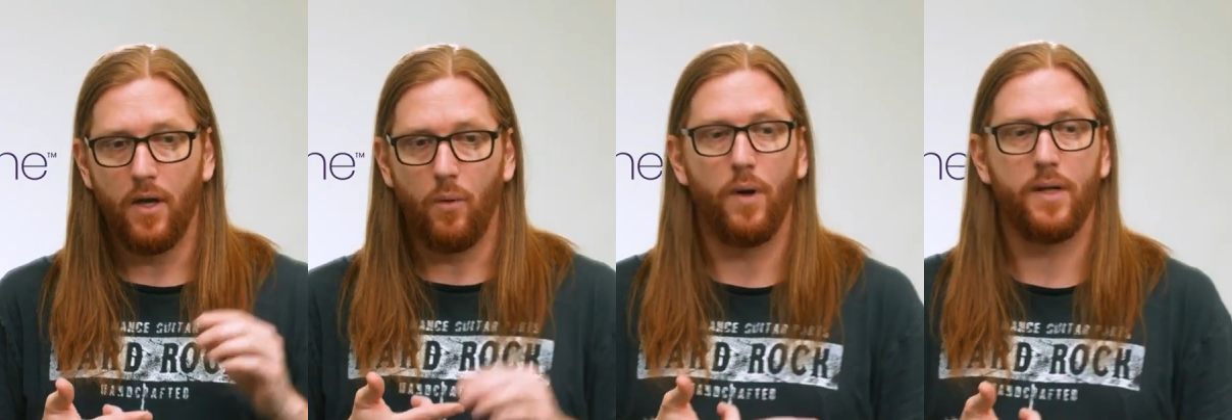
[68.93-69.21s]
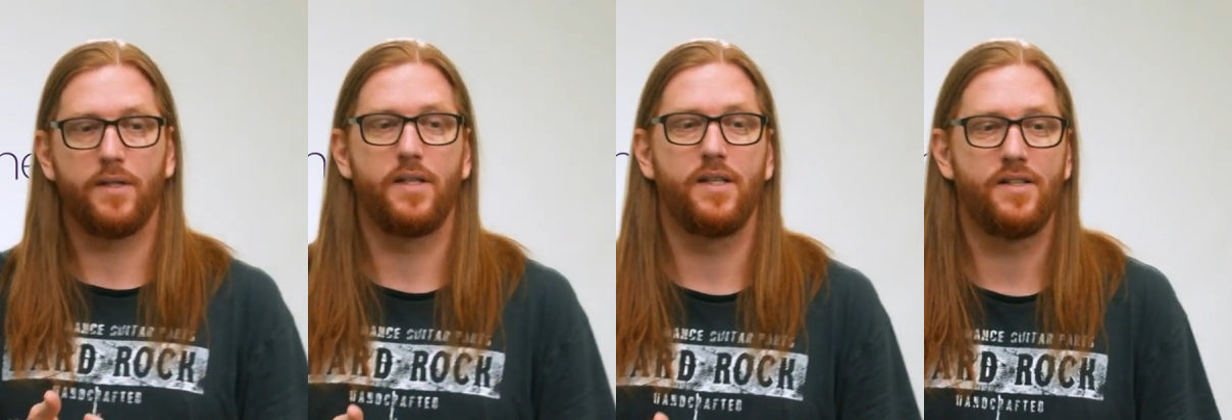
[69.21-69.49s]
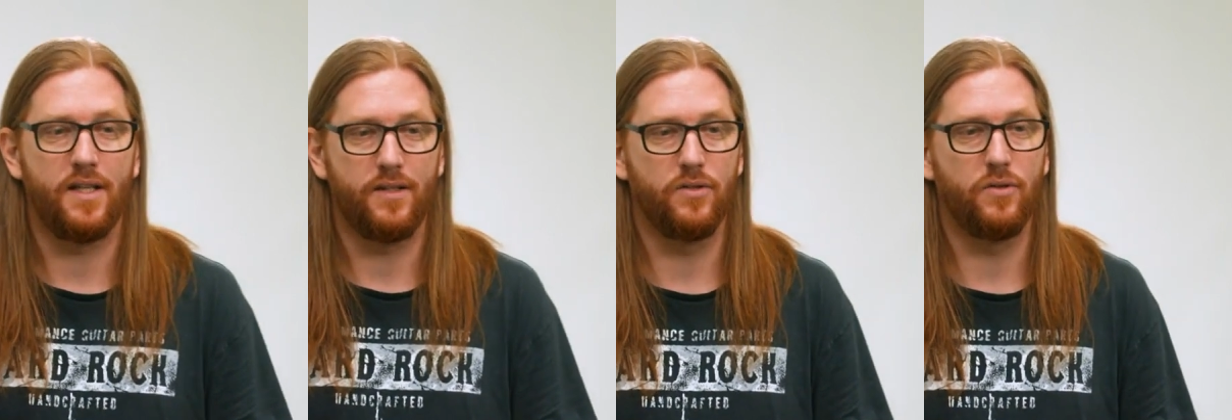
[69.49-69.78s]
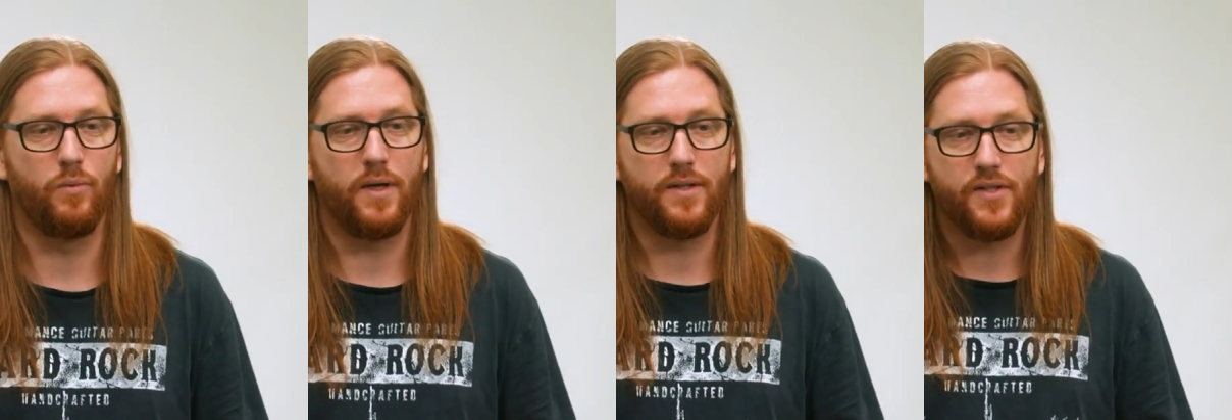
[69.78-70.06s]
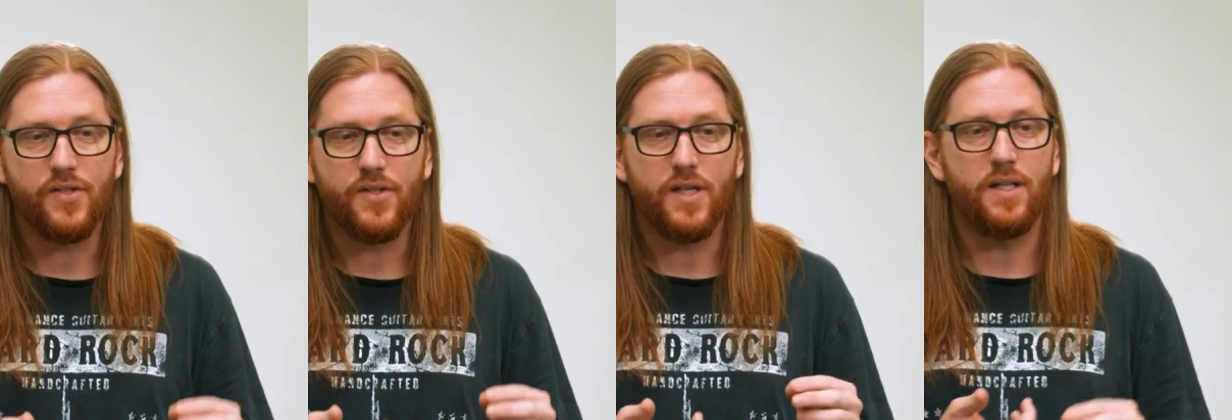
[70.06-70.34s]
what does the
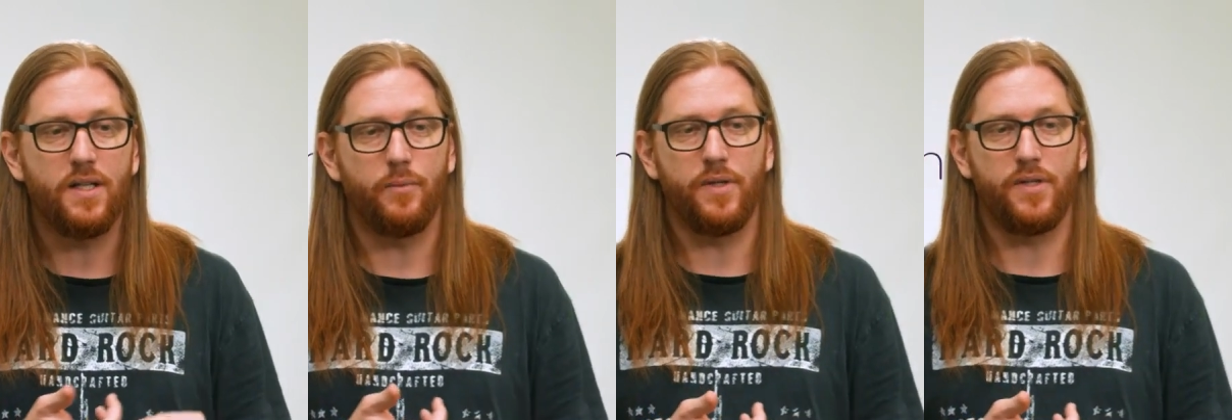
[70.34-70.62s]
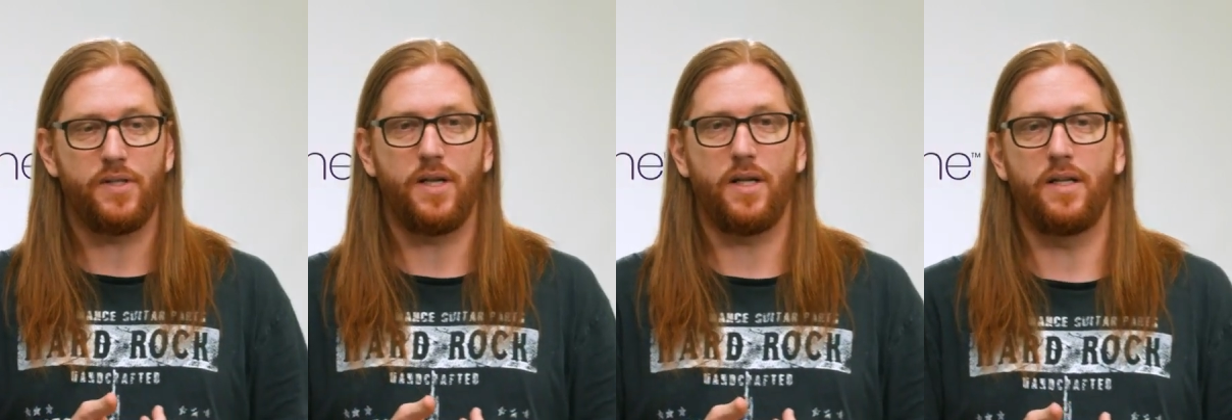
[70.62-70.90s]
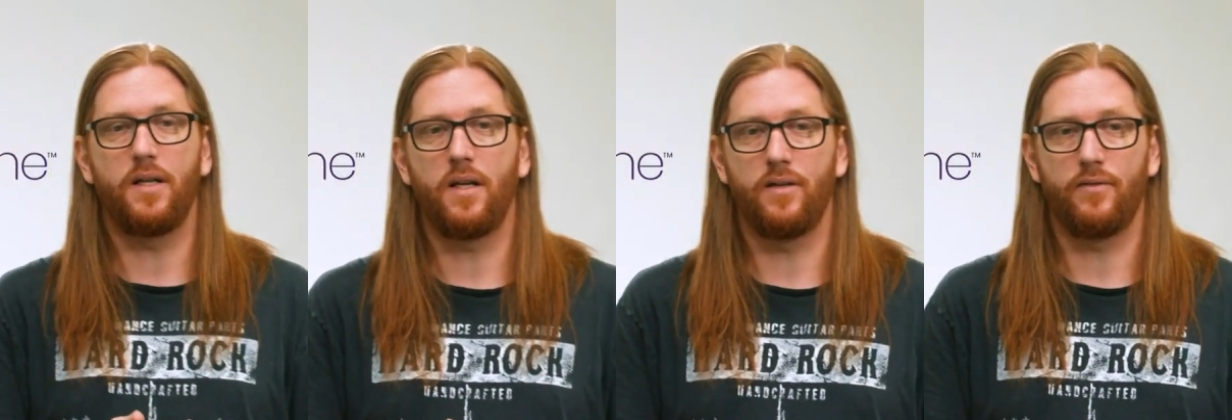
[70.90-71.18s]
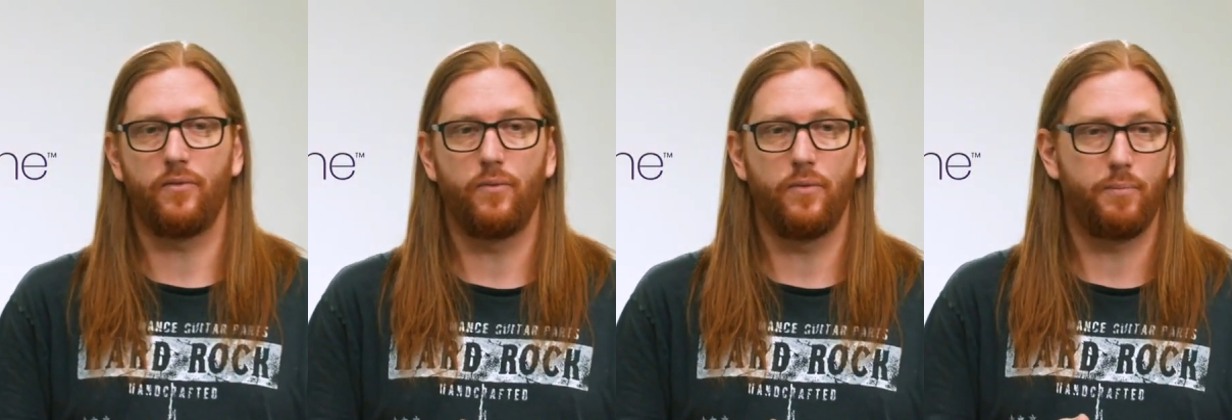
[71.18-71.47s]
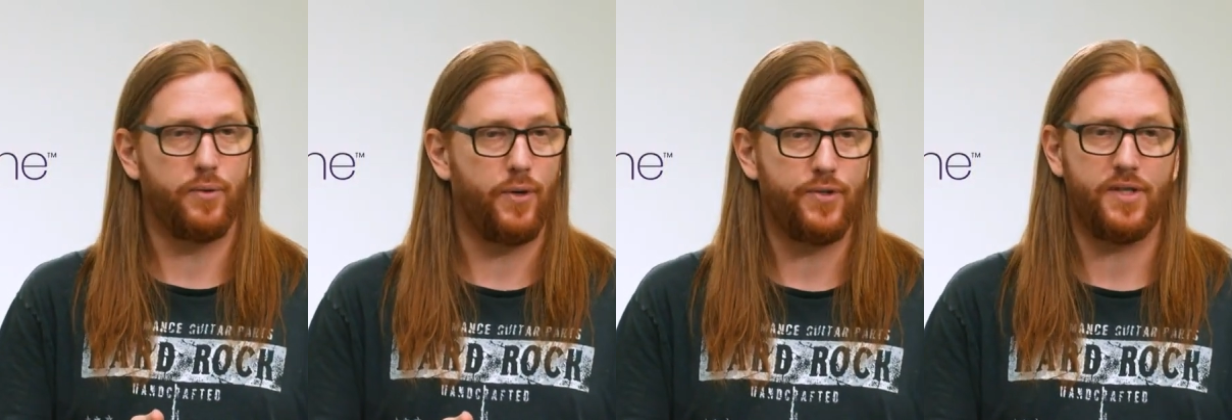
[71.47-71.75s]
SentinelOne see, that we see any kind
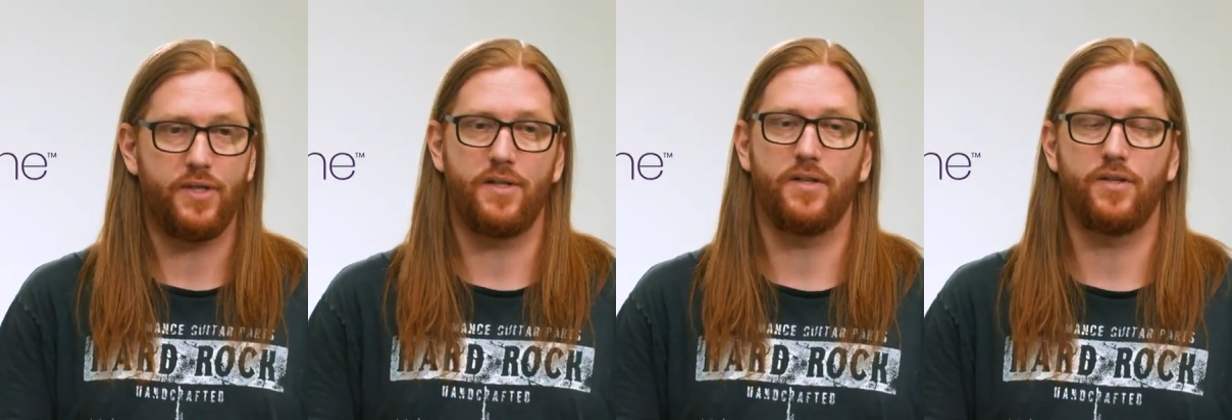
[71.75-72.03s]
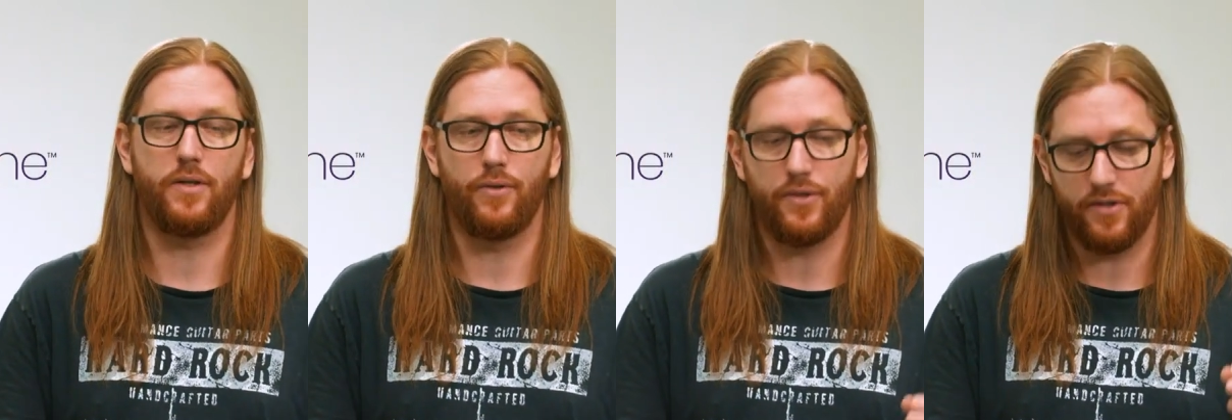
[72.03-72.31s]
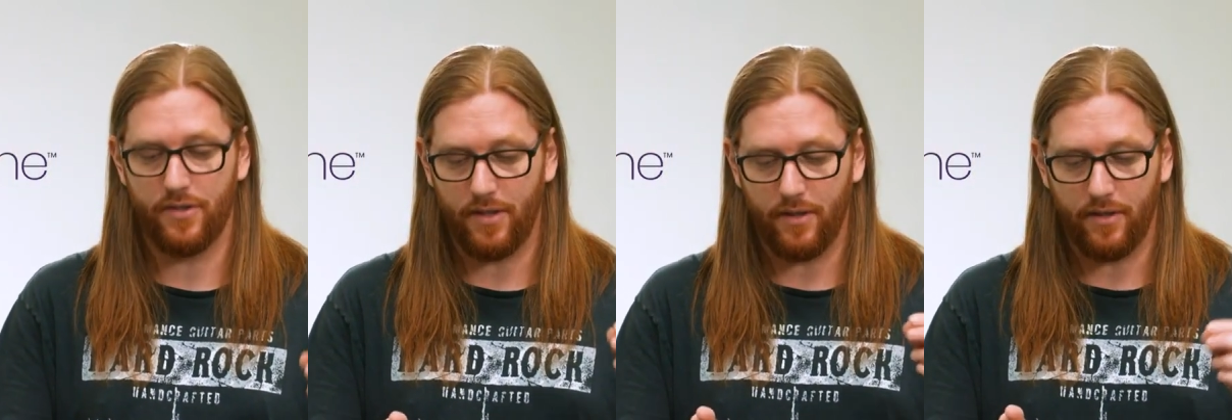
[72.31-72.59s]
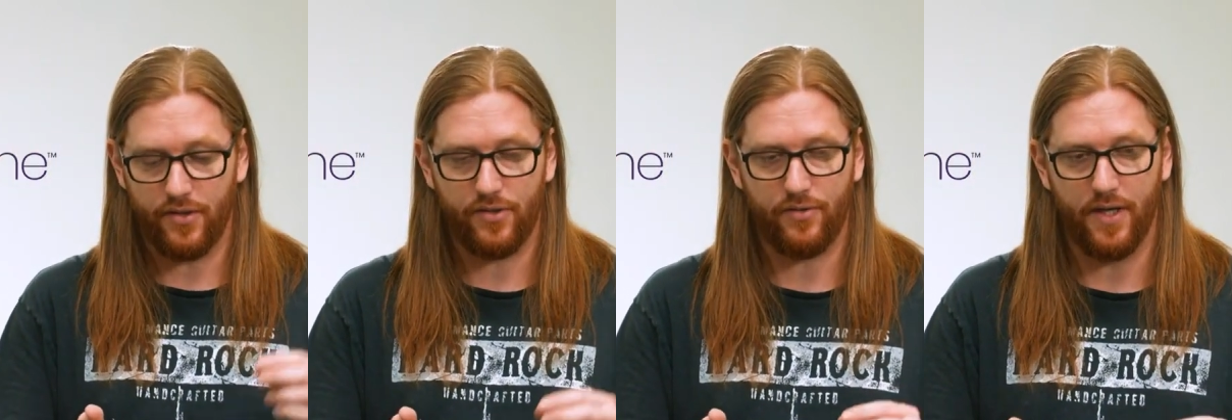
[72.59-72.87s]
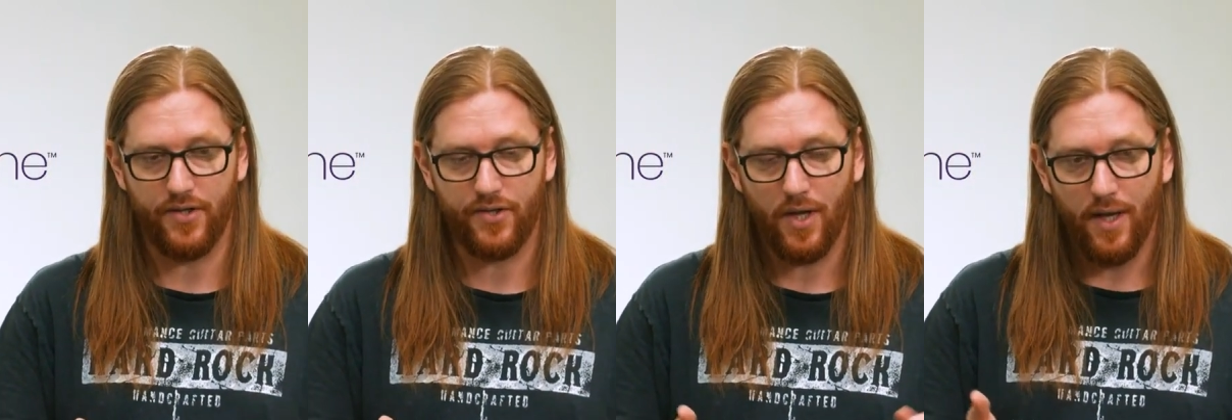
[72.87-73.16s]
of process executions that are
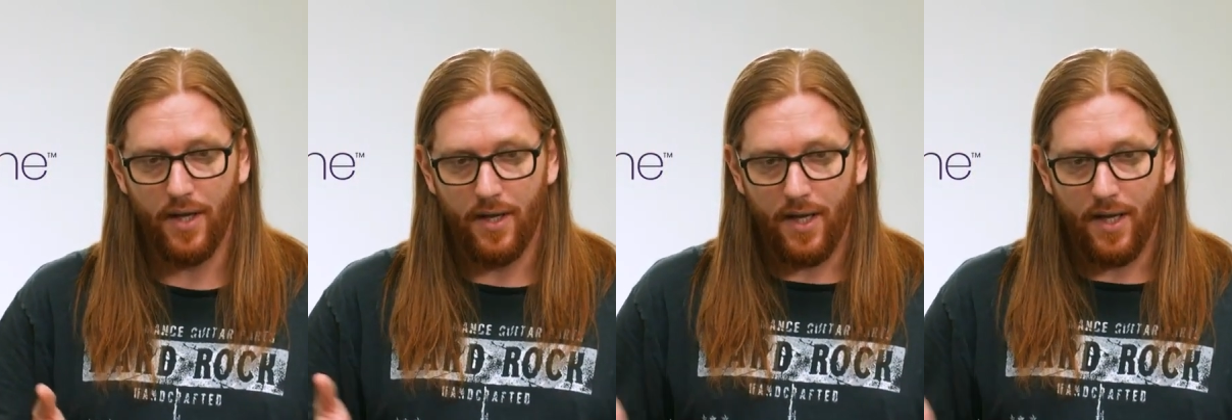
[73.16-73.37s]
strange.